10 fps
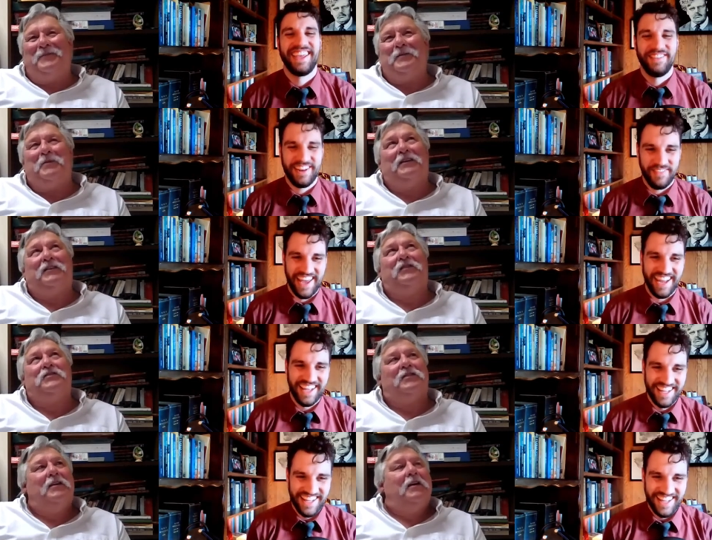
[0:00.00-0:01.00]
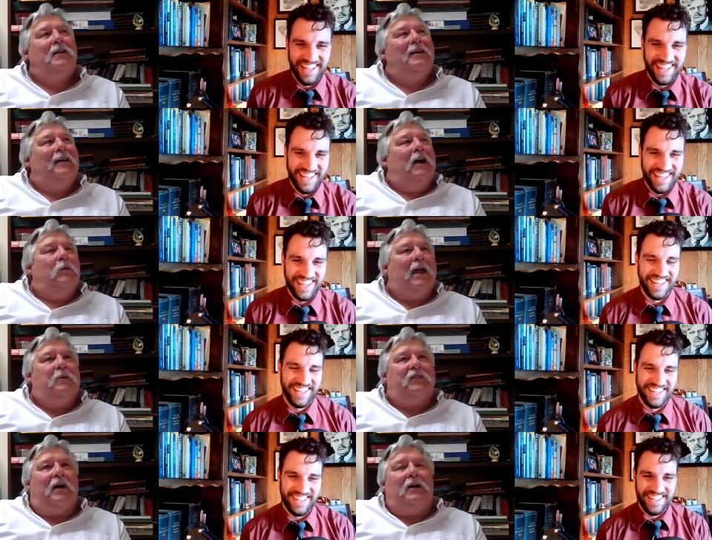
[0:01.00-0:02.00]
Speaker 1: you a made a bet. Decision. Well, I
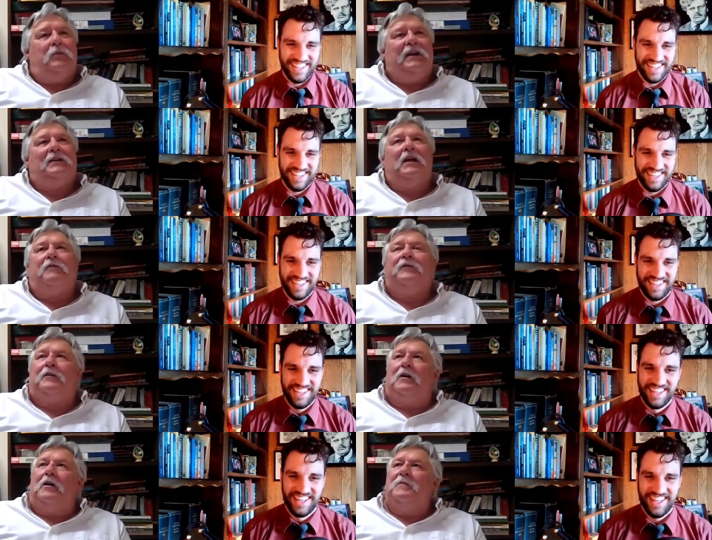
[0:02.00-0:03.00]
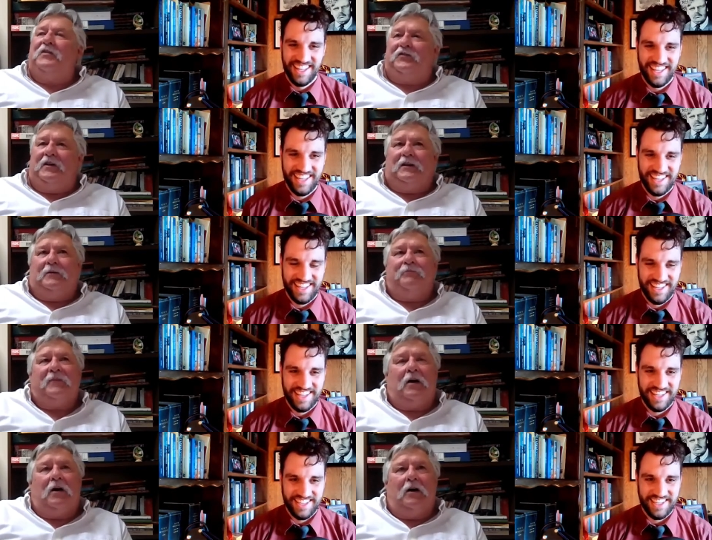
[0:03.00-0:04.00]
was I, we had left um, the city,
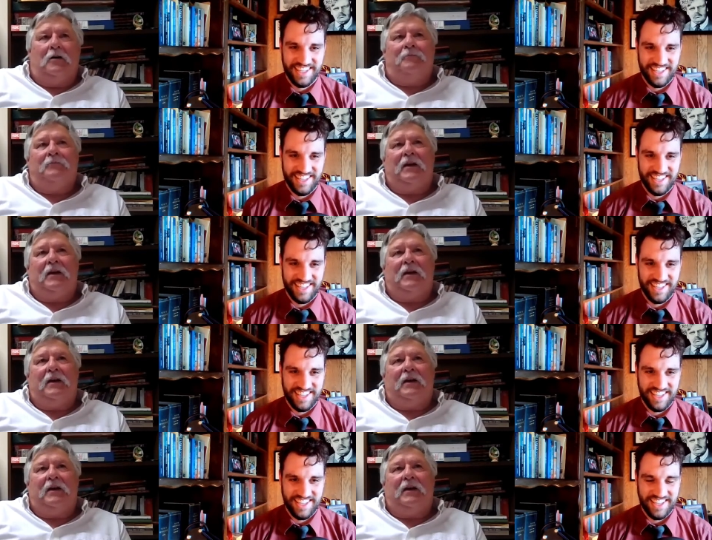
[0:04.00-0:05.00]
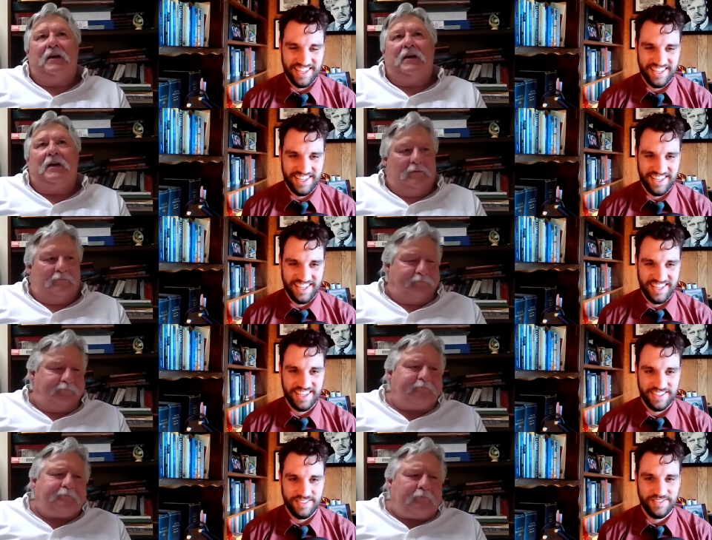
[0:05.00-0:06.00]
um, and I, we were in Vermont,
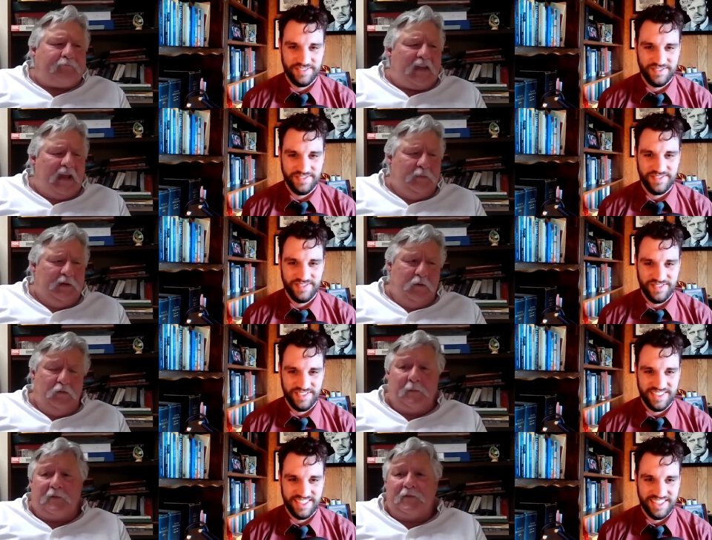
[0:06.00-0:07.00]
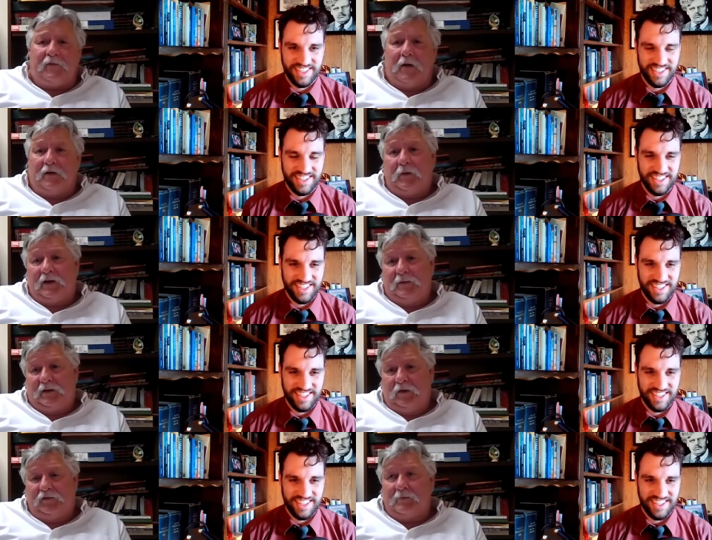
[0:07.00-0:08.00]
and we had moved up to Vermont so I could
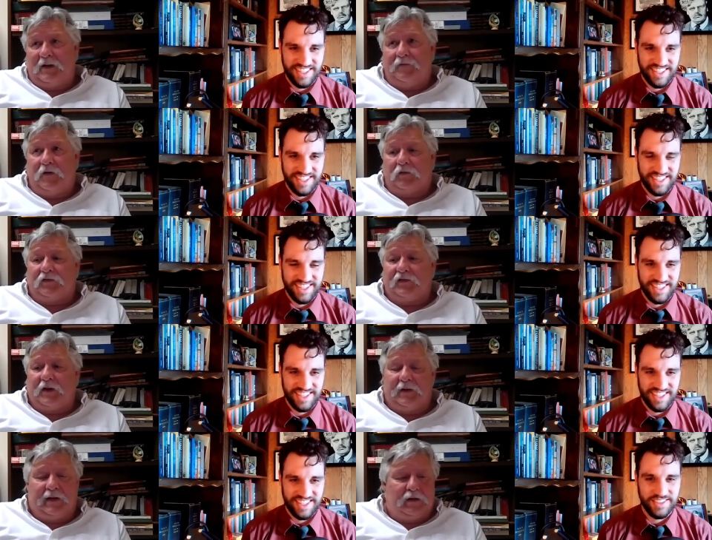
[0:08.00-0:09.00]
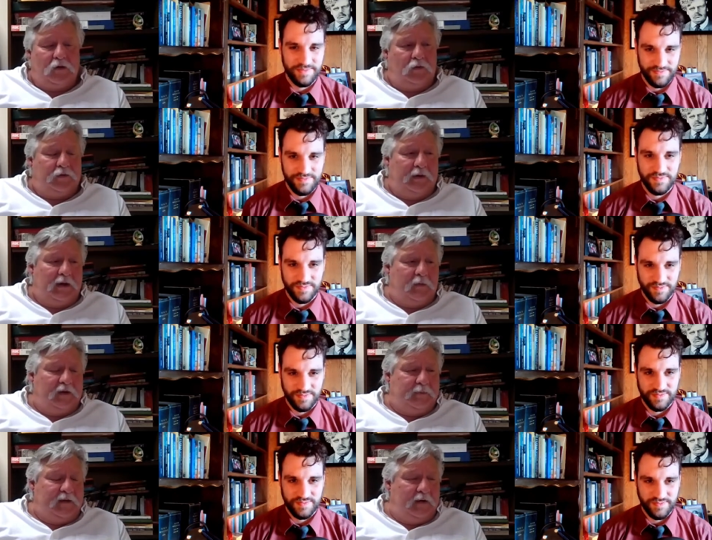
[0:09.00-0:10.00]
be close to my folks because they were getting older, and I
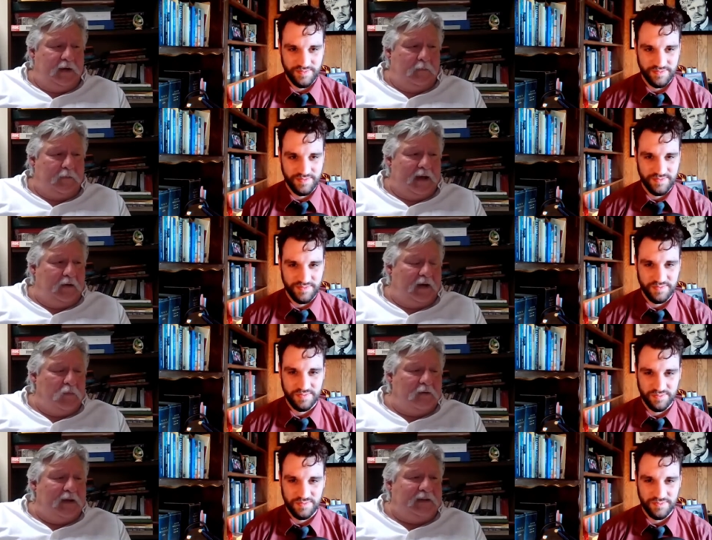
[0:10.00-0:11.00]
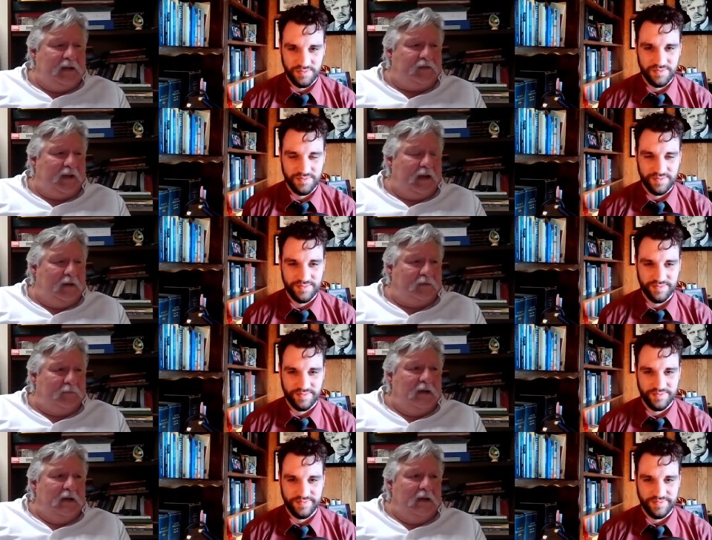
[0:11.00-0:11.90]
wanted to be there to help them out, and I wanted my kids to have some